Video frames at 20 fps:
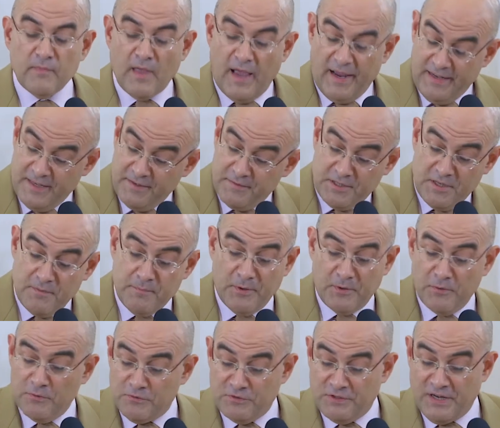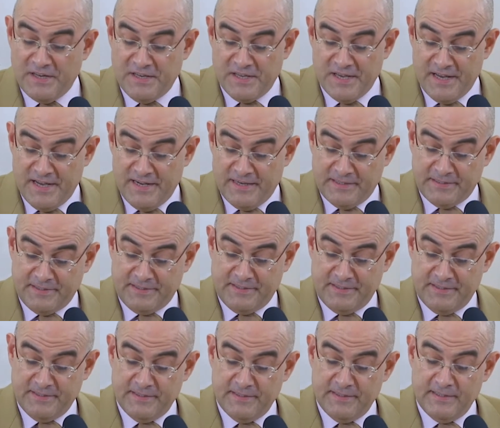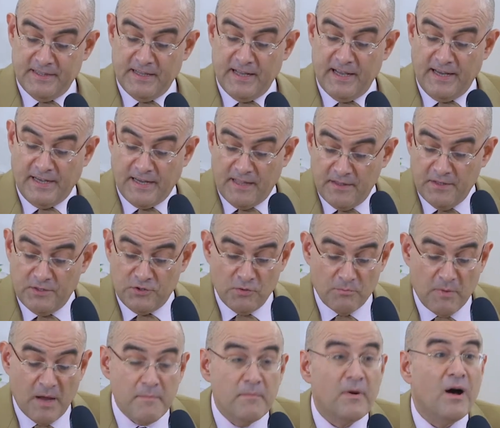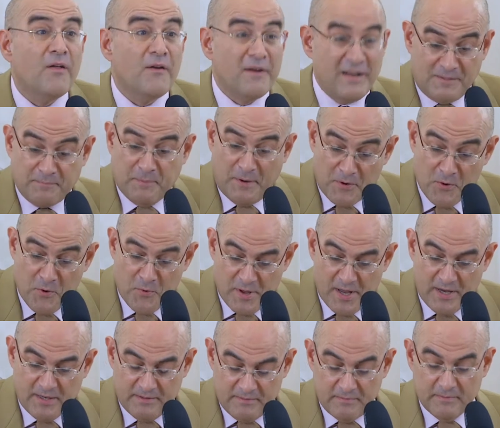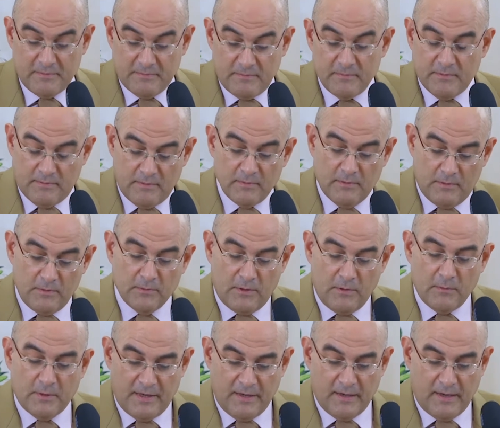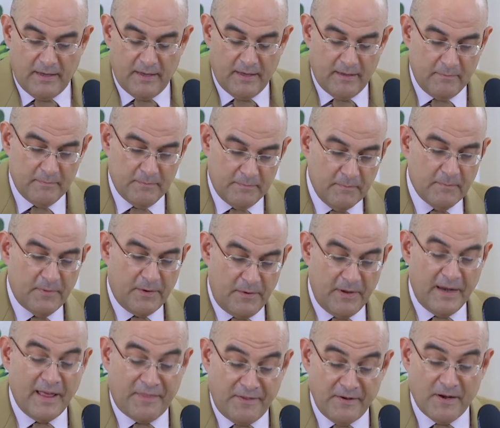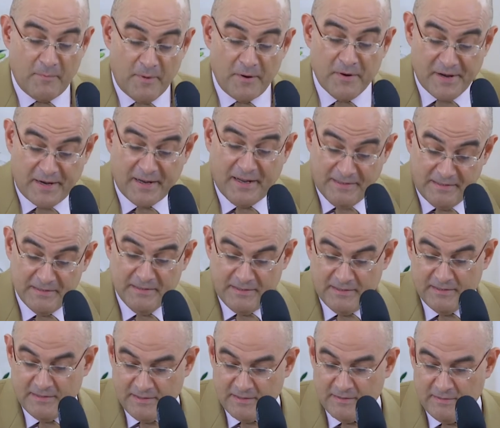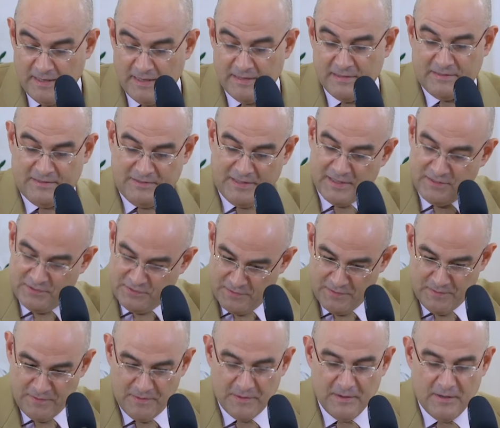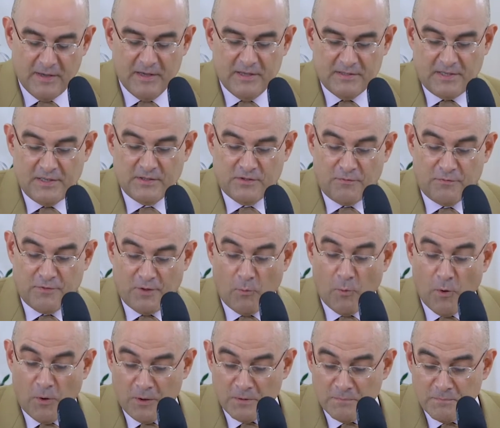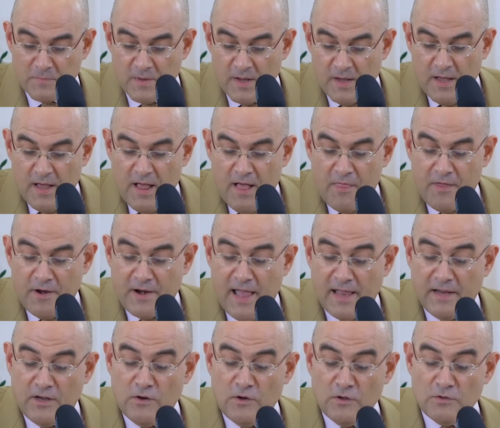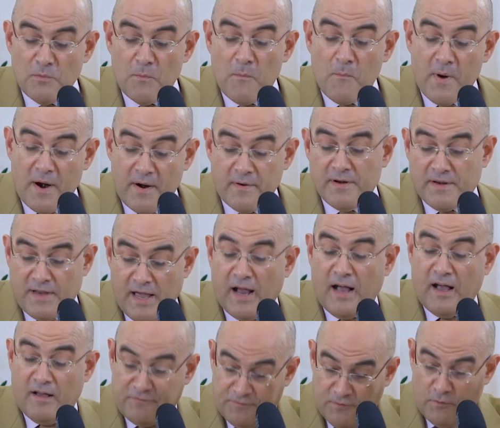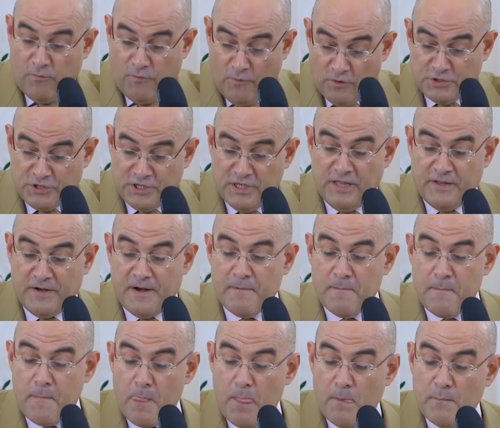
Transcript: I lived in Peru 10 years. In addition, my mother is Peruvian. I am very Latin American in the extension sense of the word. There I got married and I have 4 children.